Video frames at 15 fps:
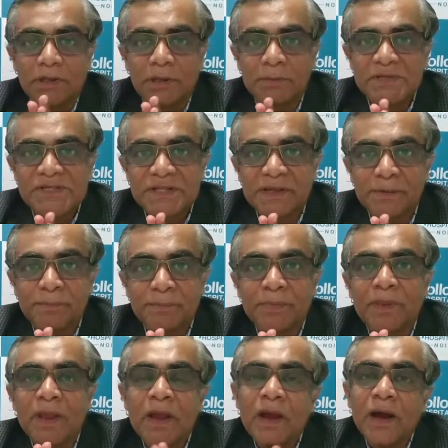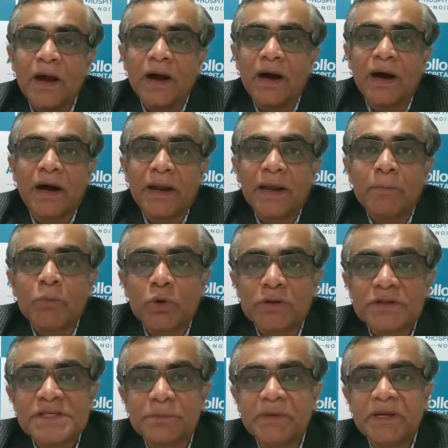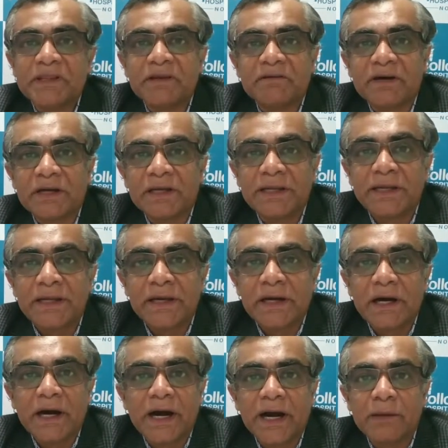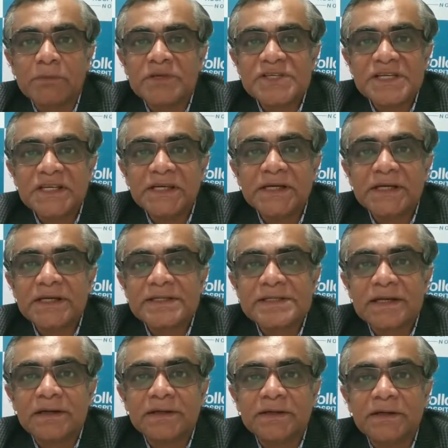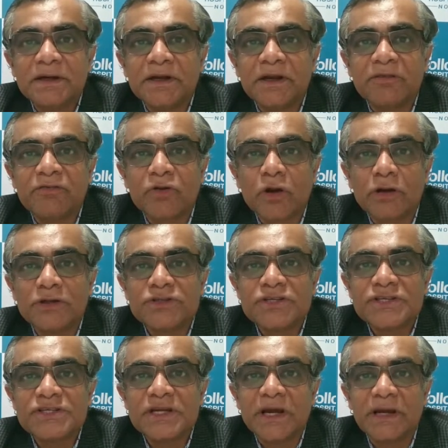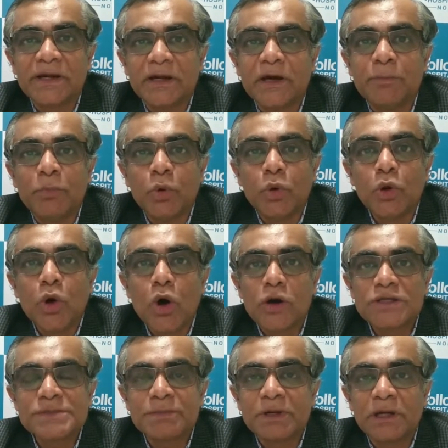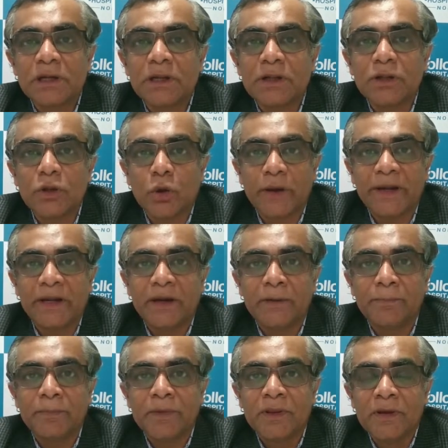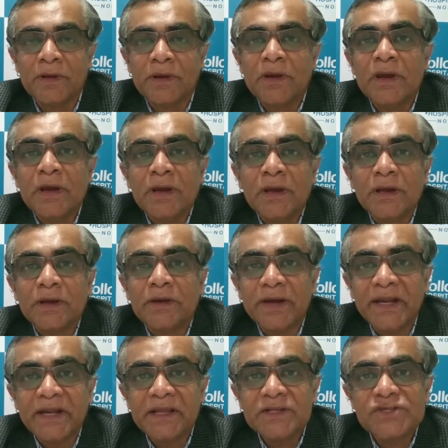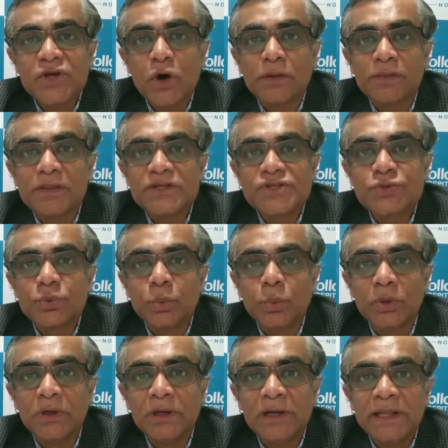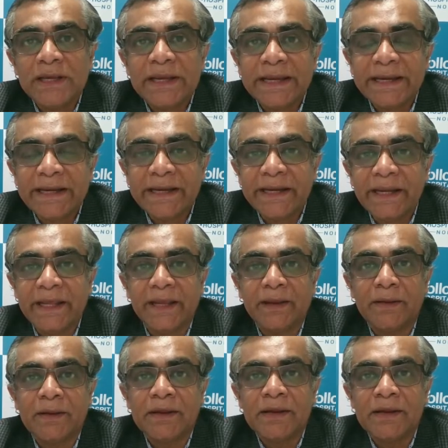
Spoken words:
Namaste. I am Dr. Samir Tawakley. I am a senior consultant nephrologist at Apollo Hospital, Noida. Greetings on this World Kidney Day.